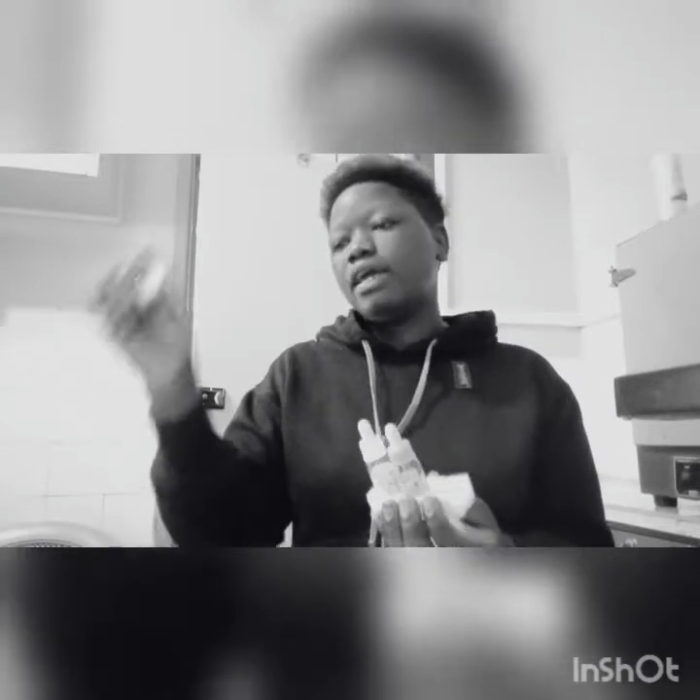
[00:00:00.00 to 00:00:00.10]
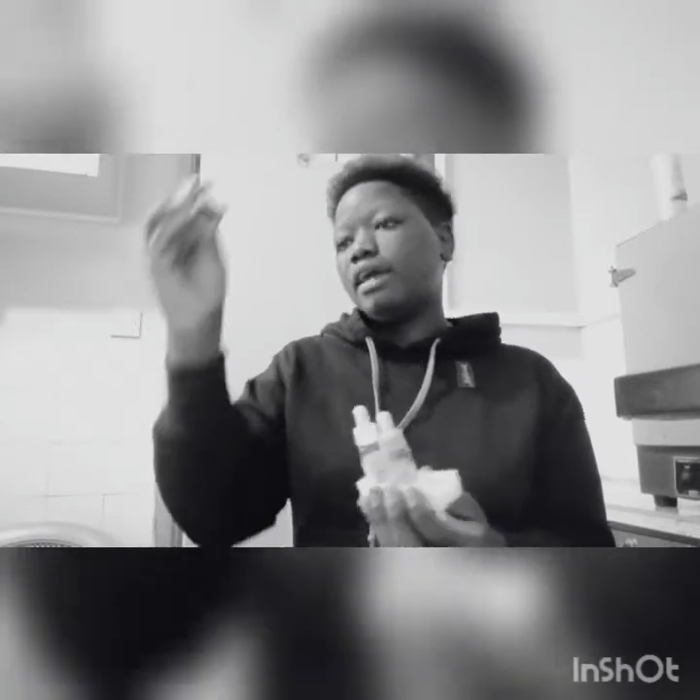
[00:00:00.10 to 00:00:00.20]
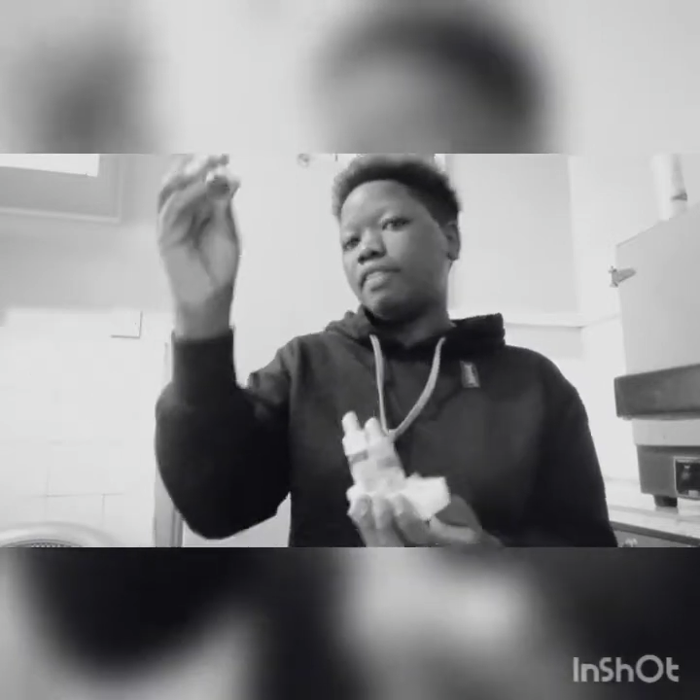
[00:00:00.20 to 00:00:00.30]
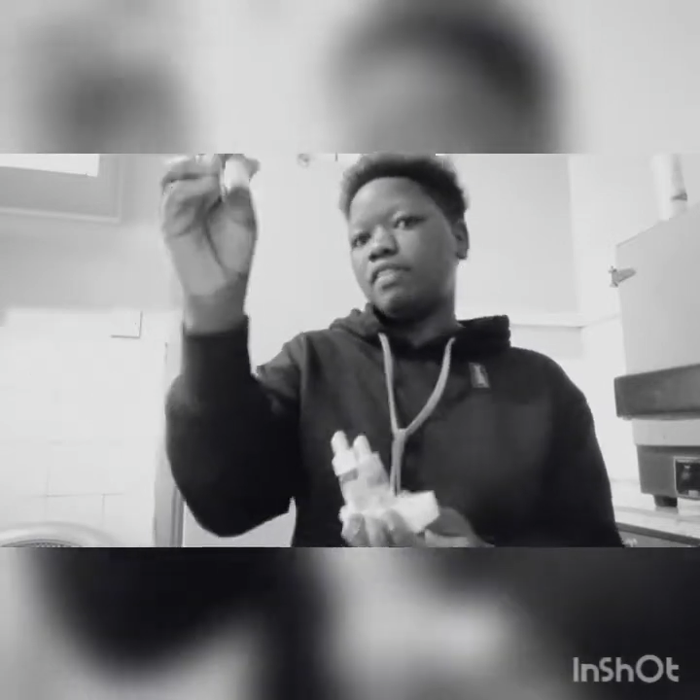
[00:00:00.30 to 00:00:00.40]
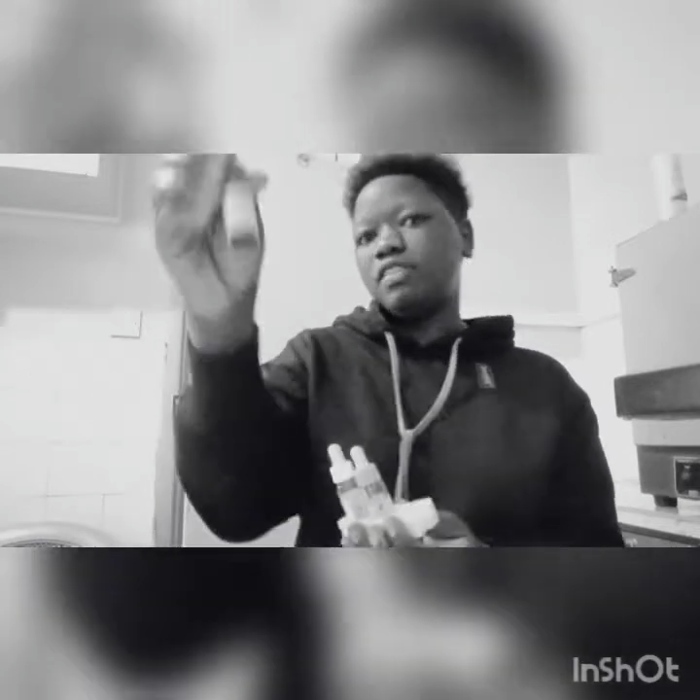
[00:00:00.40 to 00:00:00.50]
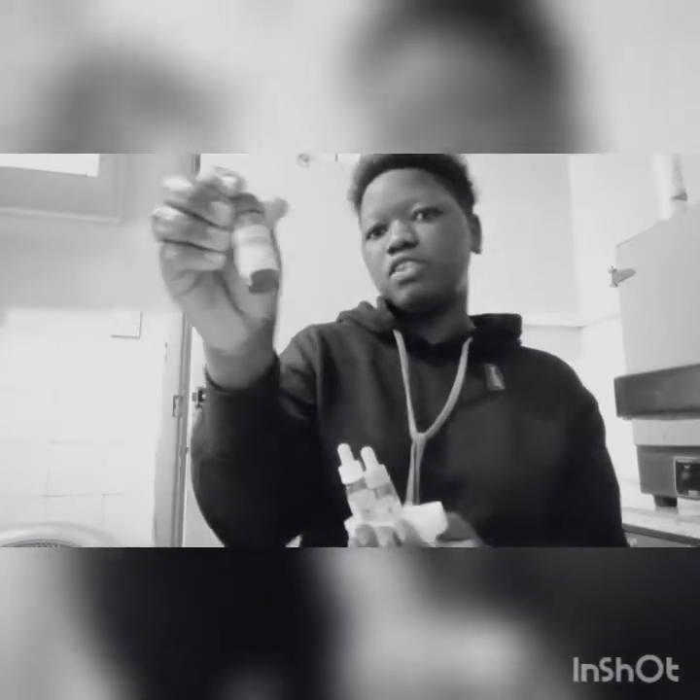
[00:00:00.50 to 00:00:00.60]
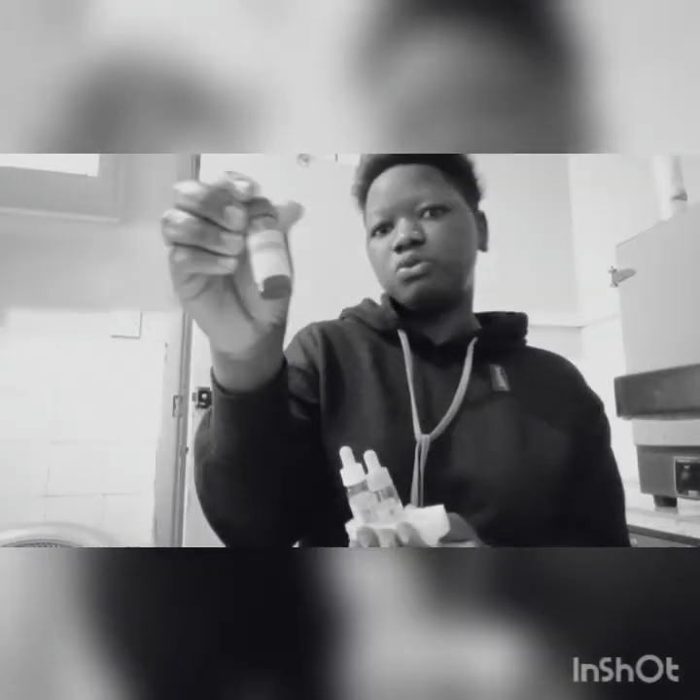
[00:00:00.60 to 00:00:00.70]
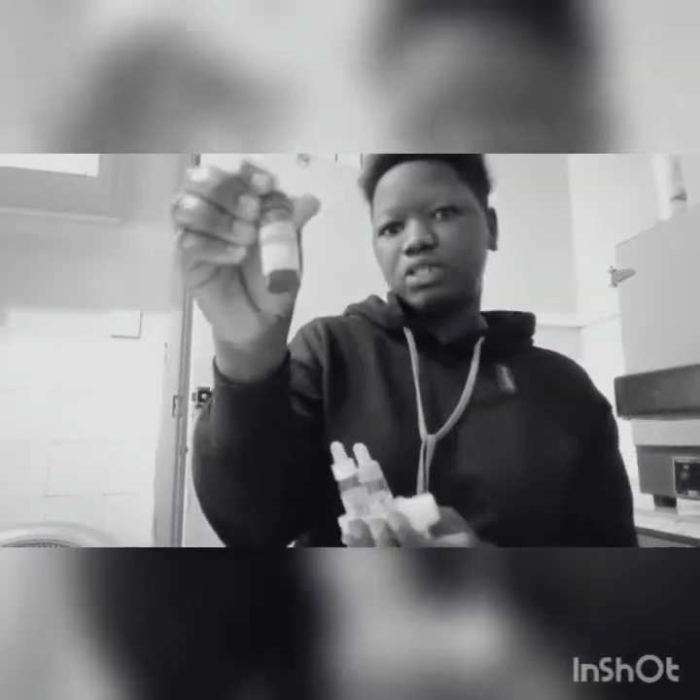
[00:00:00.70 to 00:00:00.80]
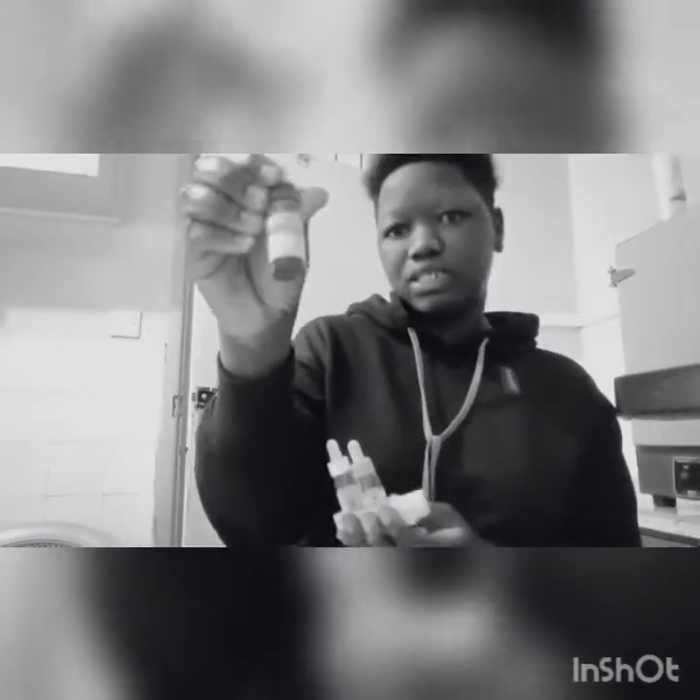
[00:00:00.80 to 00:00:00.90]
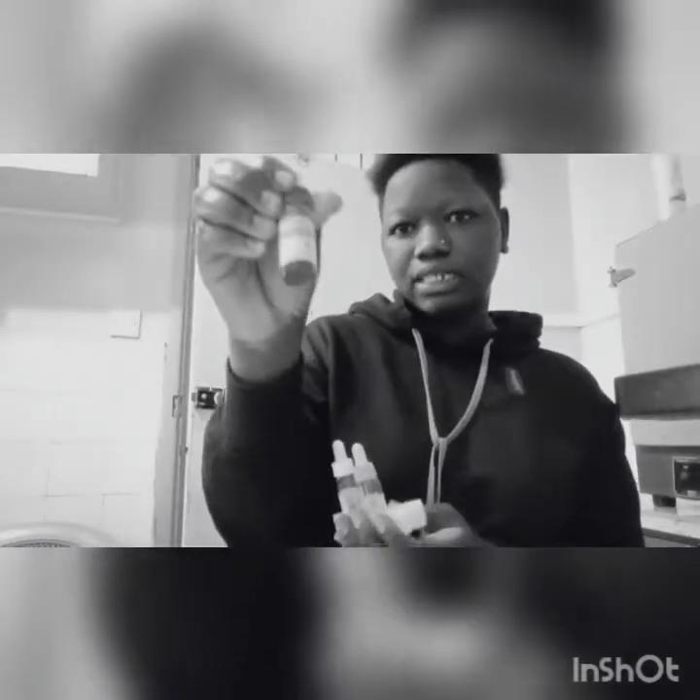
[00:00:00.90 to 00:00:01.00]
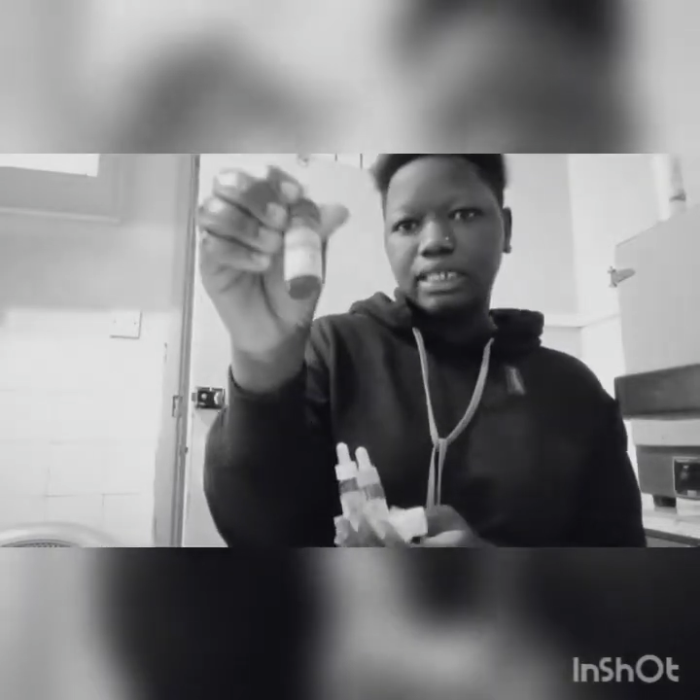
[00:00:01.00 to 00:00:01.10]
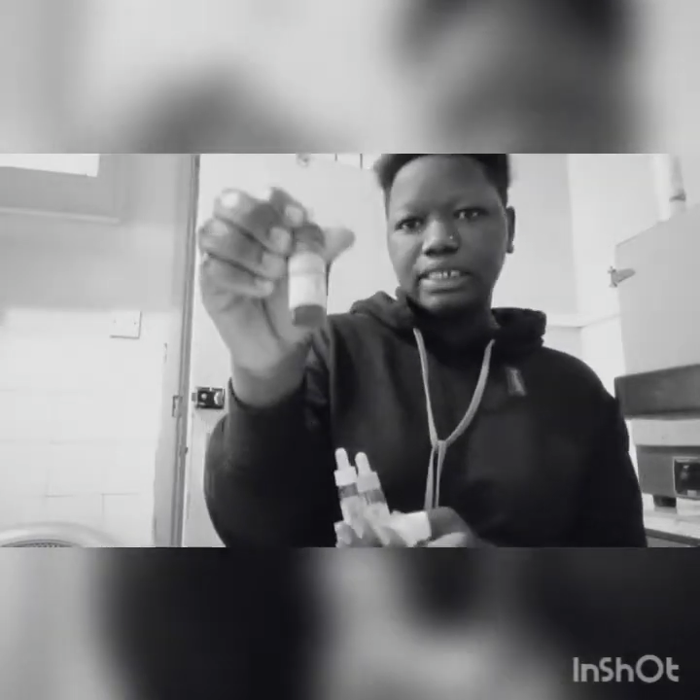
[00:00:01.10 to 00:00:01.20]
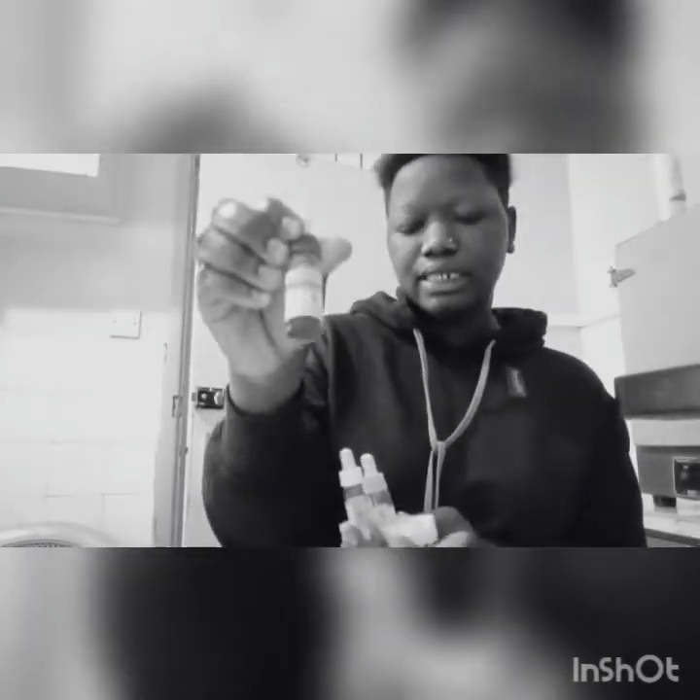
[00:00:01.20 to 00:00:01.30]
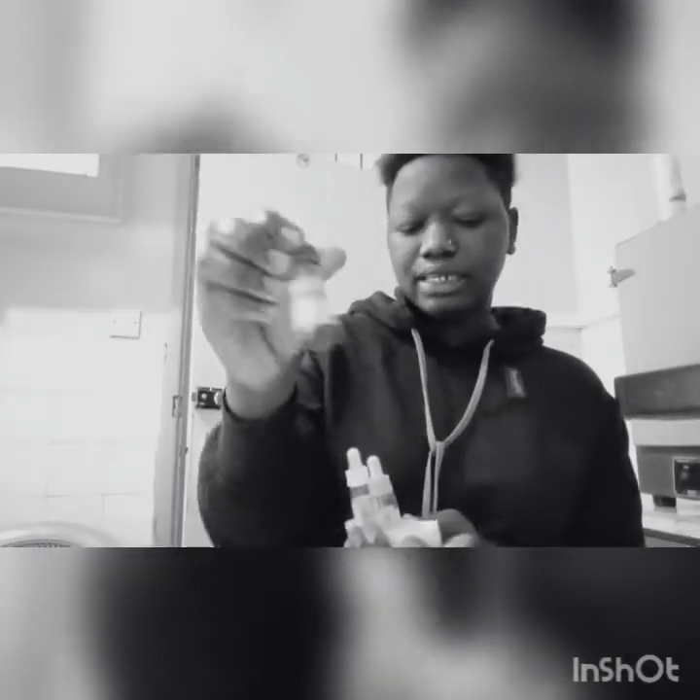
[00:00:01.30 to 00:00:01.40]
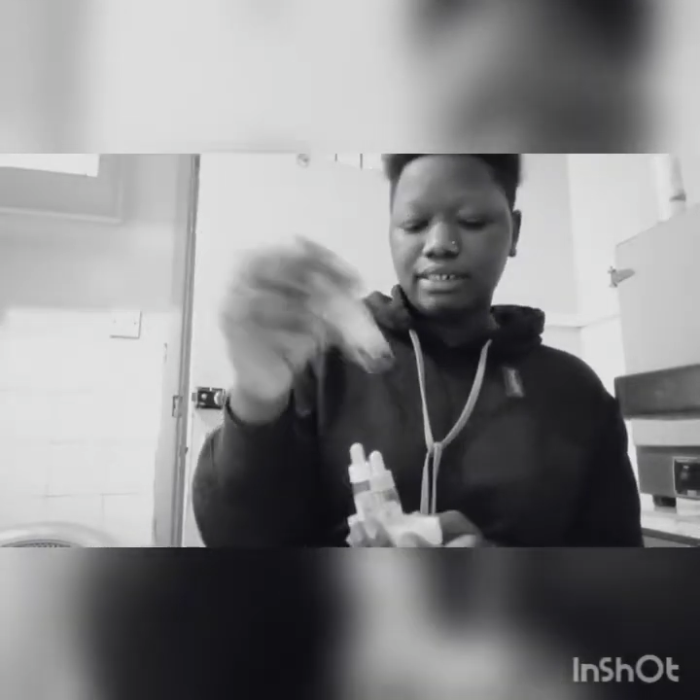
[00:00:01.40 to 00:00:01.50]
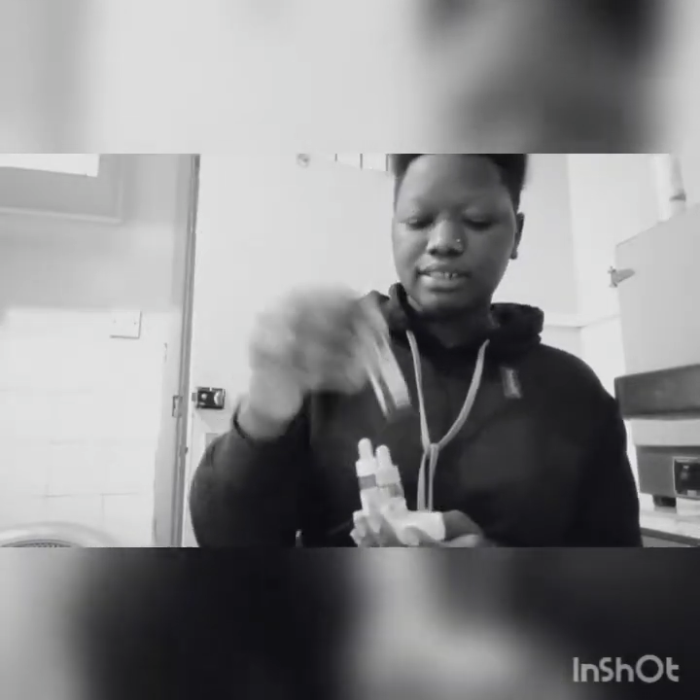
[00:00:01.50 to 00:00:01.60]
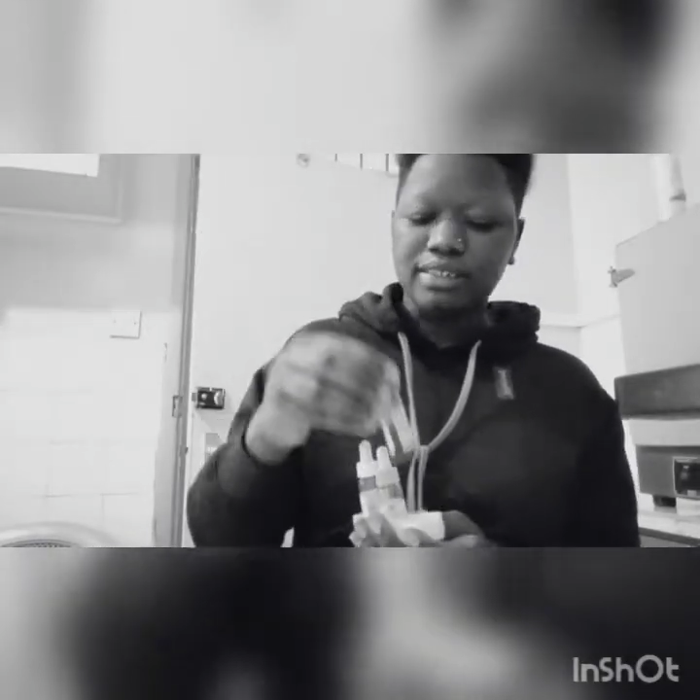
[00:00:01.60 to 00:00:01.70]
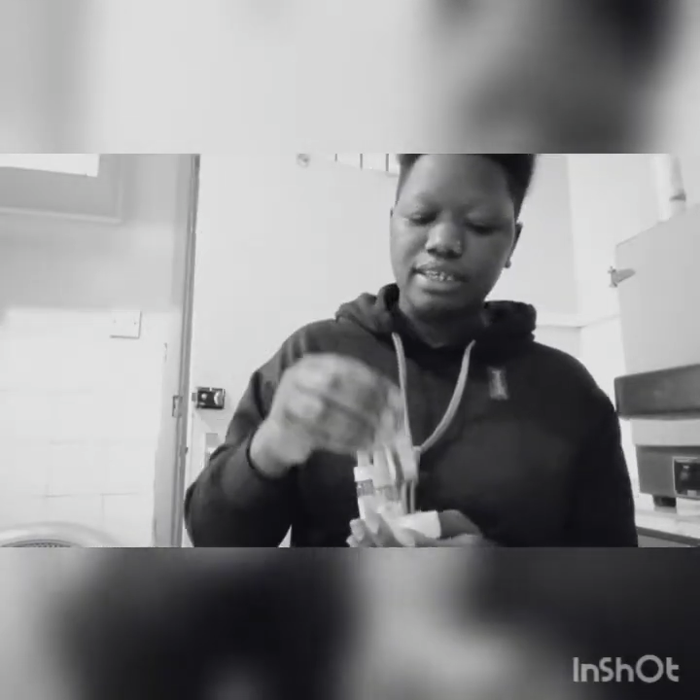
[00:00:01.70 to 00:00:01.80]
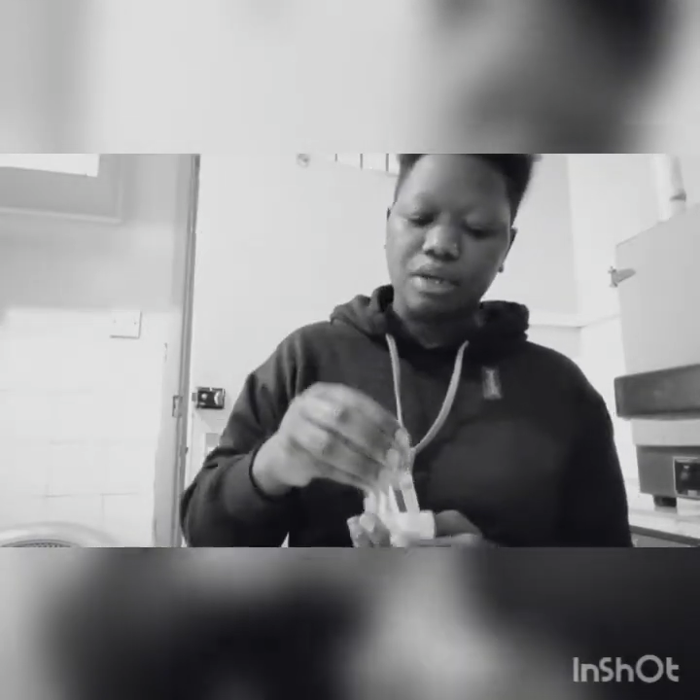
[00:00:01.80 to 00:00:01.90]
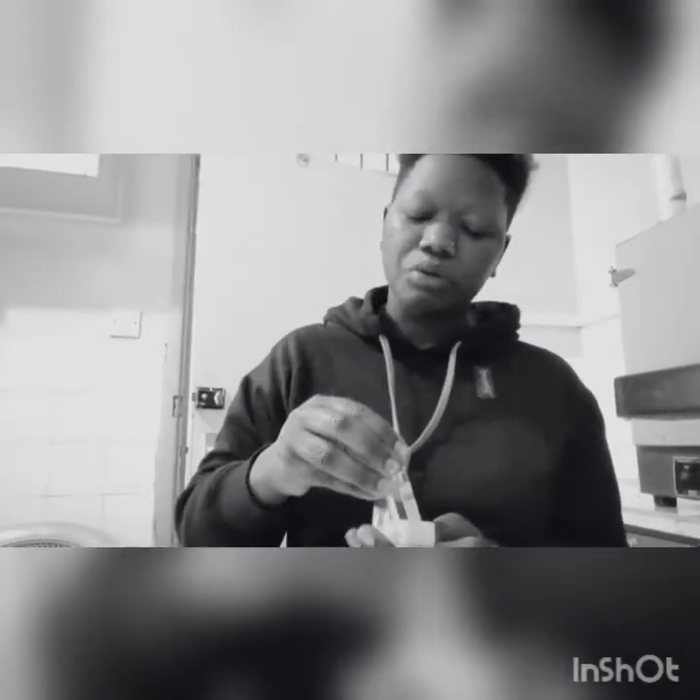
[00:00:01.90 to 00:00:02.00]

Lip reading: and then this one is the D anti-sera,